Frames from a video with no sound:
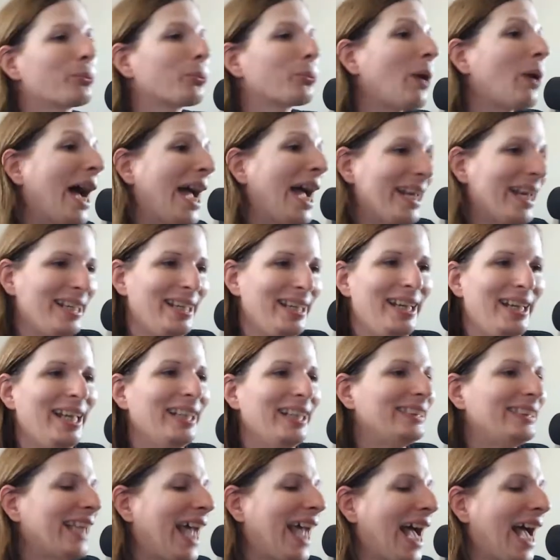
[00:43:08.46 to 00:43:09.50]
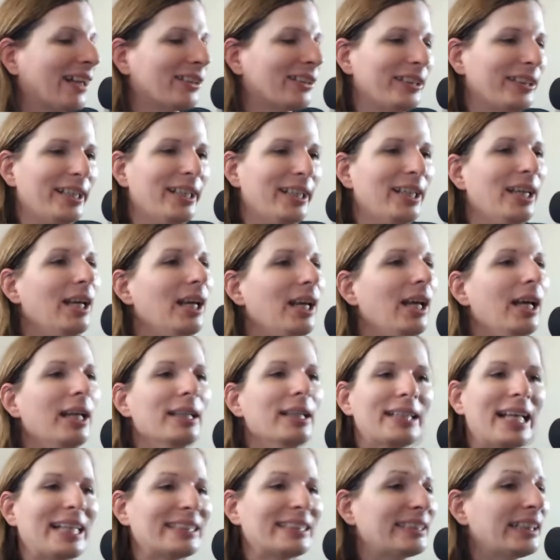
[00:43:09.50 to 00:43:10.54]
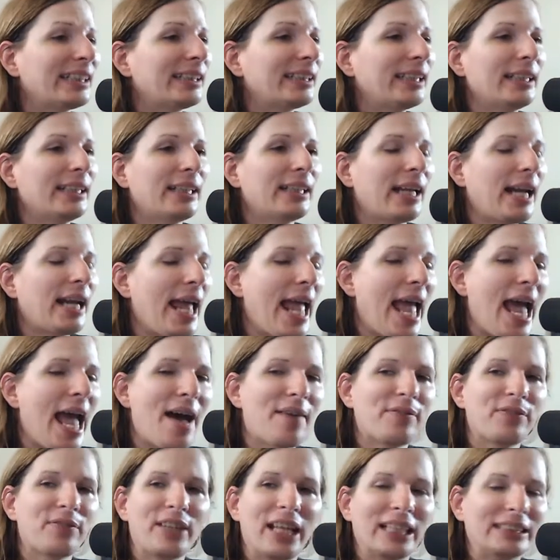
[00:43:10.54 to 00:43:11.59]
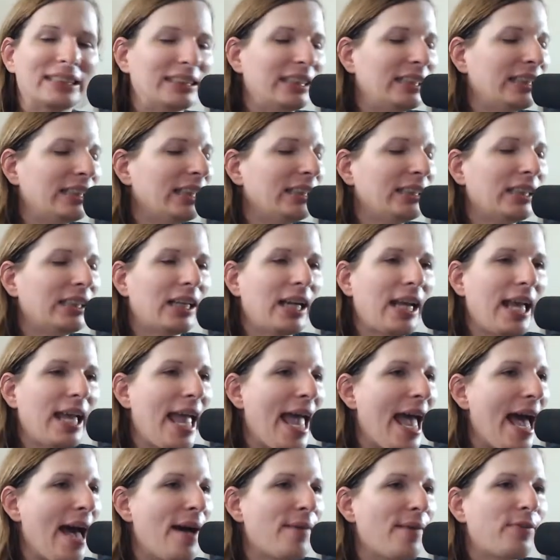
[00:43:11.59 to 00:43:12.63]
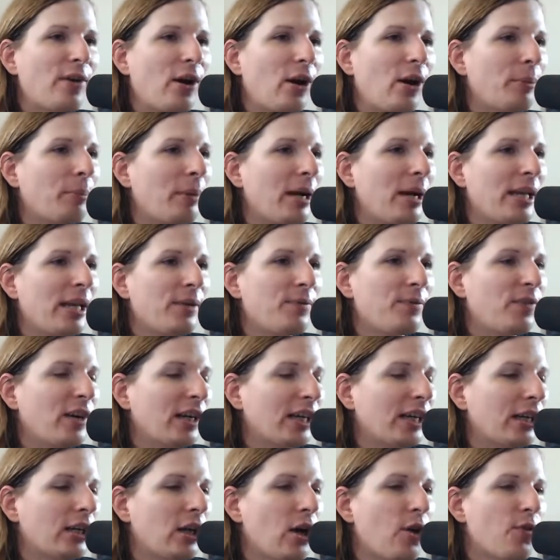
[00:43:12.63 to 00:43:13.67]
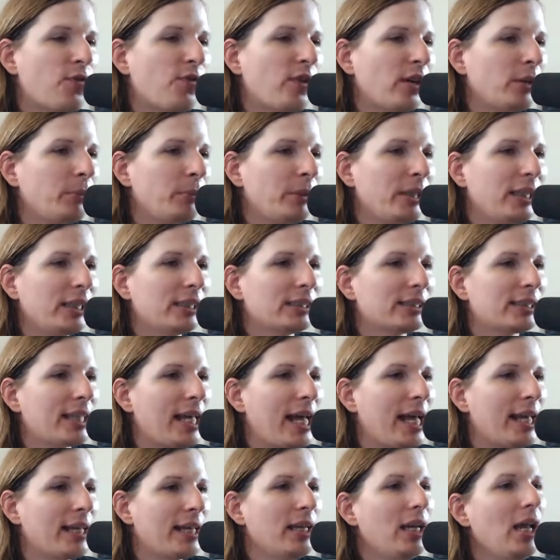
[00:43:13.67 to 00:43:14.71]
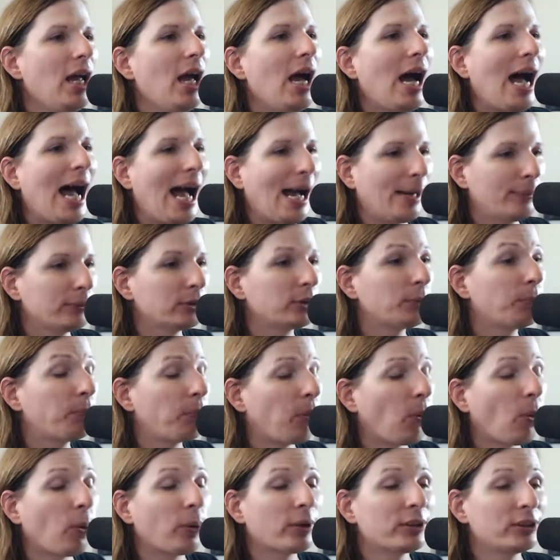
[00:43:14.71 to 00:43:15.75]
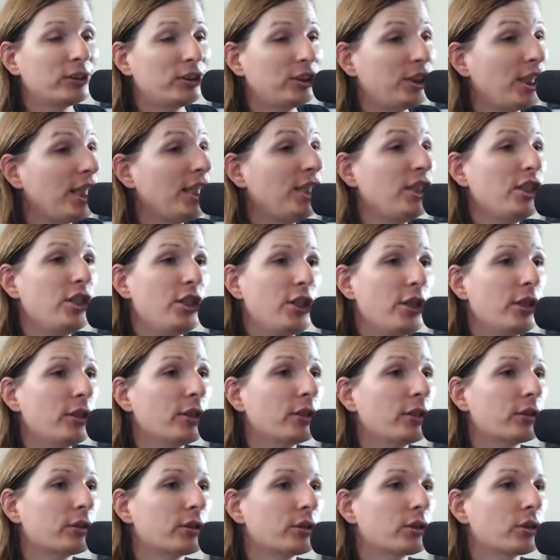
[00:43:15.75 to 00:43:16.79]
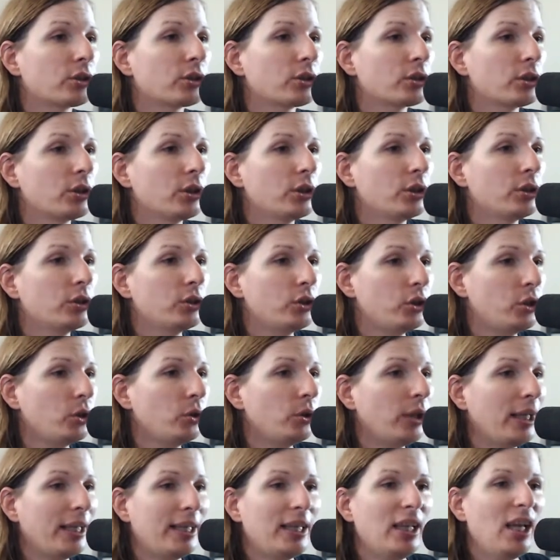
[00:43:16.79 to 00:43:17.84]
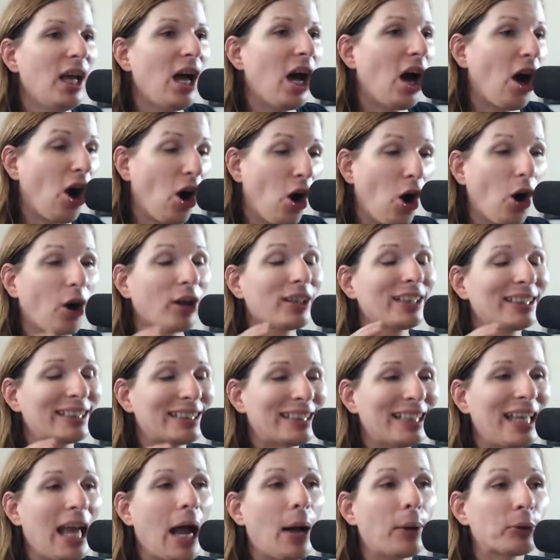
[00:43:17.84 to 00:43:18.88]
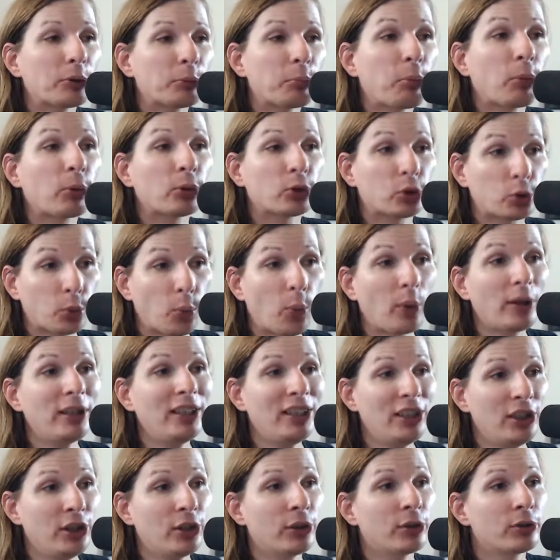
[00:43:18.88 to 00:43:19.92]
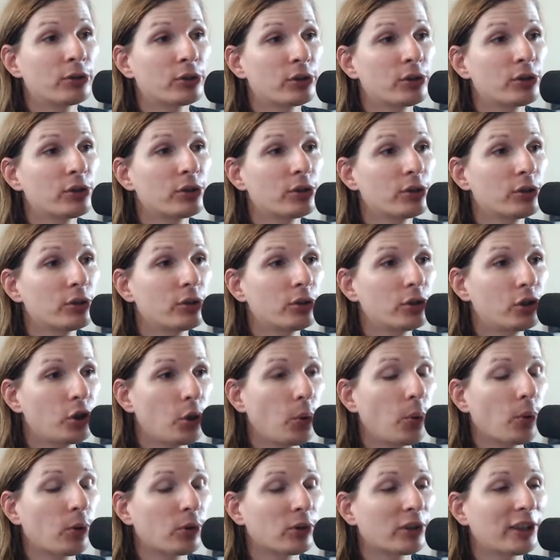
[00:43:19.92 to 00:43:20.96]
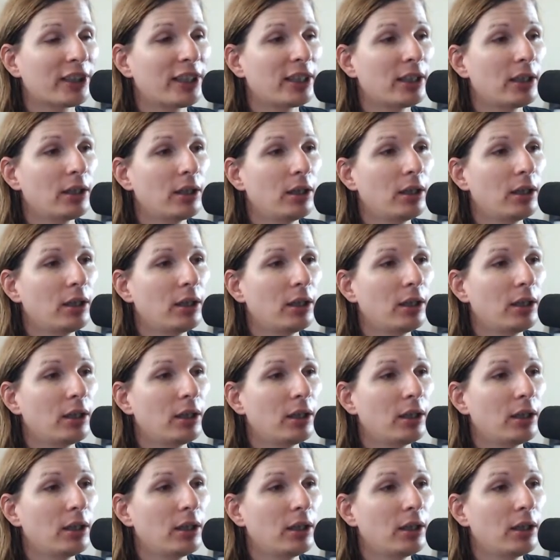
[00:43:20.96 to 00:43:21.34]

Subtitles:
Right, exactly. That's the thing that I have. That's the thing that I have on my FundMe is that I was born 10 years too late. Honestly, I was born 20 years too early.